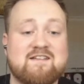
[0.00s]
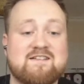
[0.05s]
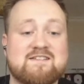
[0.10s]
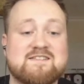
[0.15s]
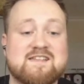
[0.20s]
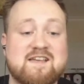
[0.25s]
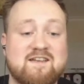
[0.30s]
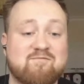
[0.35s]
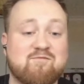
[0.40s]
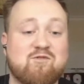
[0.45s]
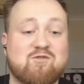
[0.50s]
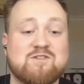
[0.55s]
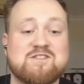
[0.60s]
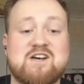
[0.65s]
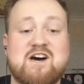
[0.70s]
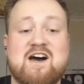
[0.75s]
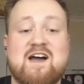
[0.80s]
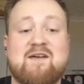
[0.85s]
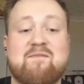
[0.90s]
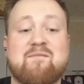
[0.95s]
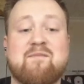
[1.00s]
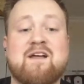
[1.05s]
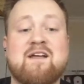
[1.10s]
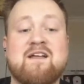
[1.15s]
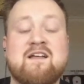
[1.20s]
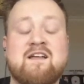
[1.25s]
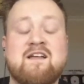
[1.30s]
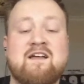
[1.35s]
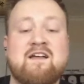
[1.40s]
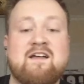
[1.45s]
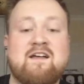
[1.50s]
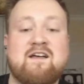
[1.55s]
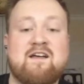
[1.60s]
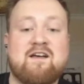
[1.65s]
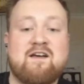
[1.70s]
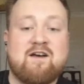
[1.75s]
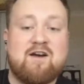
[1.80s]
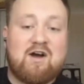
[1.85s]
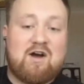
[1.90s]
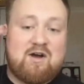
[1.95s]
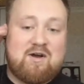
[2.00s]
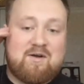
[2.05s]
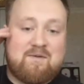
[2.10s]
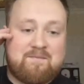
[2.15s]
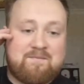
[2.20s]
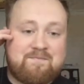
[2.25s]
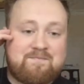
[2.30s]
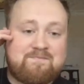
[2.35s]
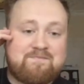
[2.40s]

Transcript: save more time um,